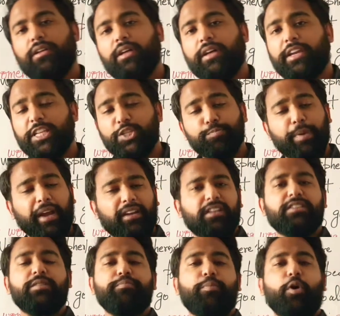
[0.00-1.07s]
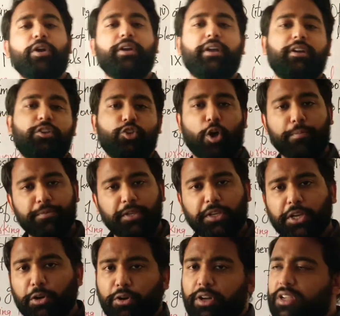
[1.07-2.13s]
Respect is important, job
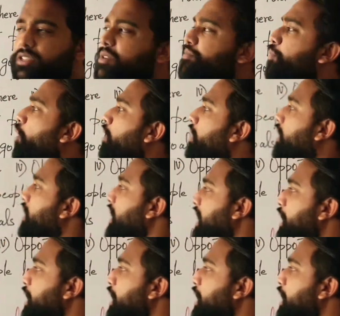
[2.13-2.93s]
security is important,